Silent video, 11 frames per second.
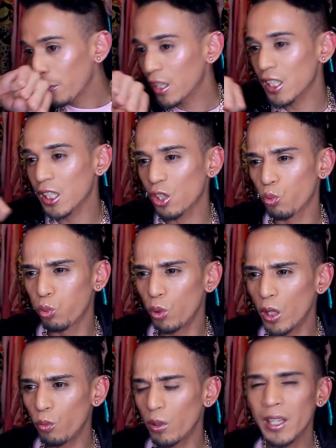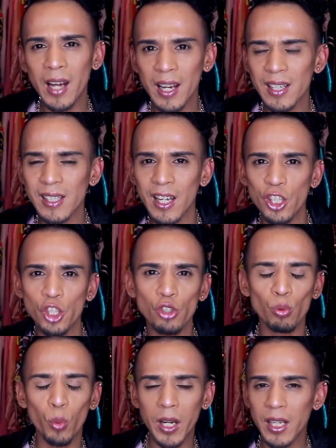because it's really, really nice and
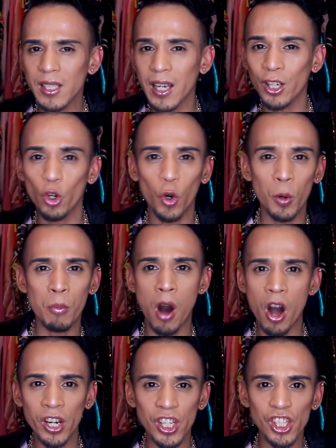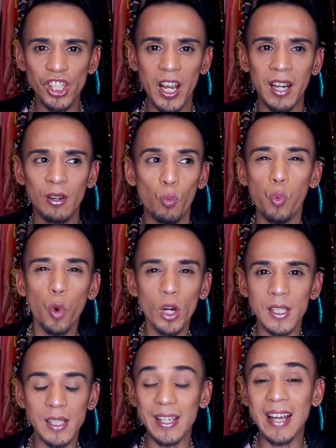sweet and gourmandish and
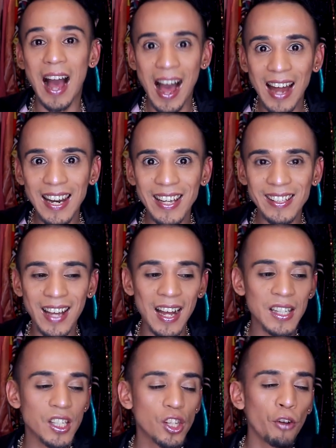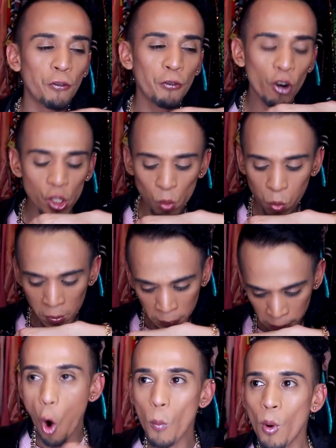woodsy. I like that. The first one,
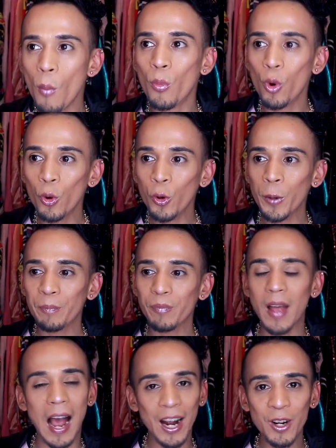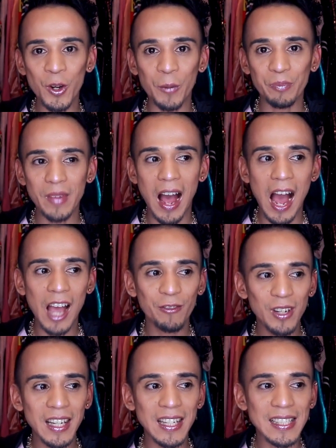Opal Mood, I don't know. I
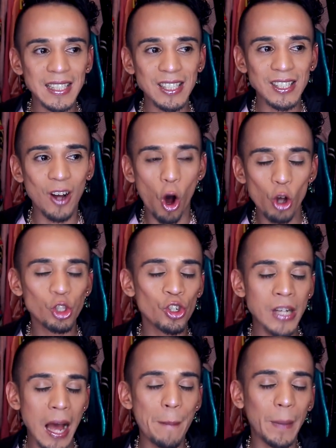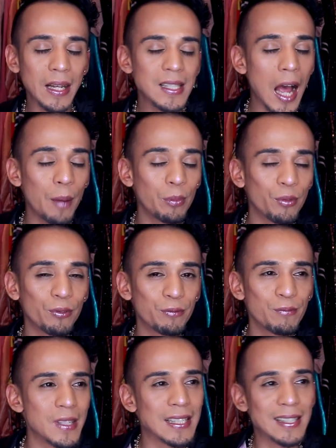feel like it's also not my type of
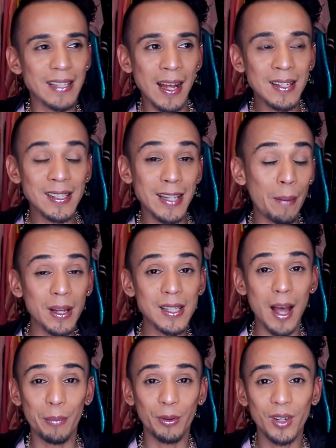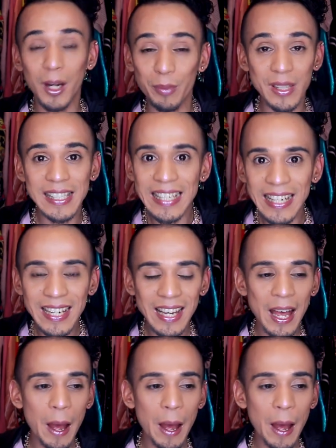scent, not my type of cup of tea,